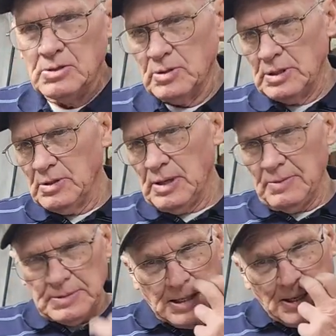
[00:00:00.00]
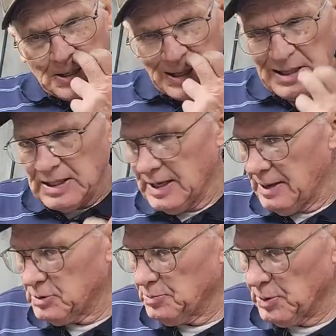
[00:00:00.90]
So they do have a tendency to
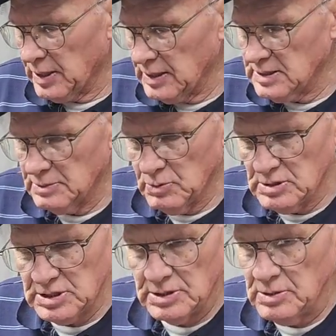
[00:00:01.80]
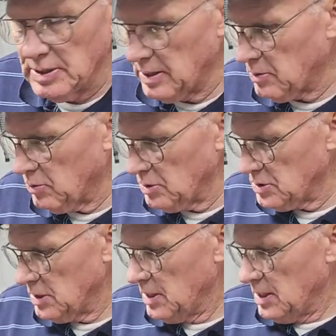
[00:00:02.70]
collapse springs, and once they do that, of
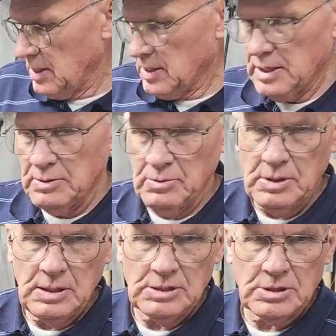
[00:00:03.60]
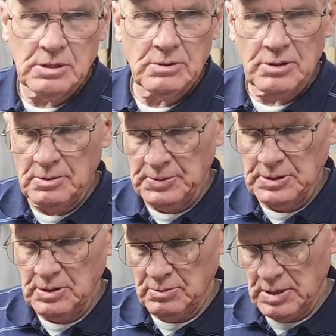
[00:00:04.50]
course, they really start thumping
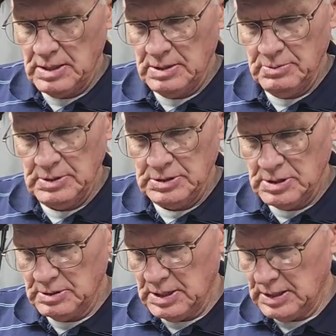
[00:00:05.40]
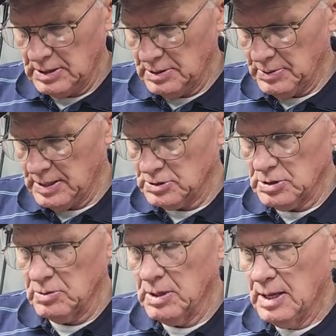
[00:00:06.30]
you around. They really start kicking you around.
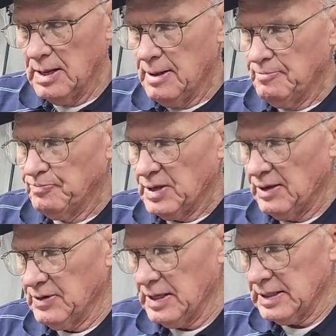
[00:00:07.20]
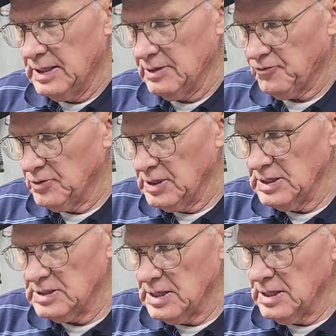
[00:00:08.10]
So I've got a kit for
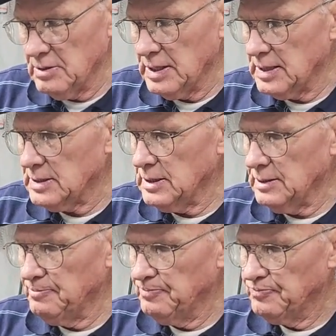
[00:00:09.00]
these now that uh,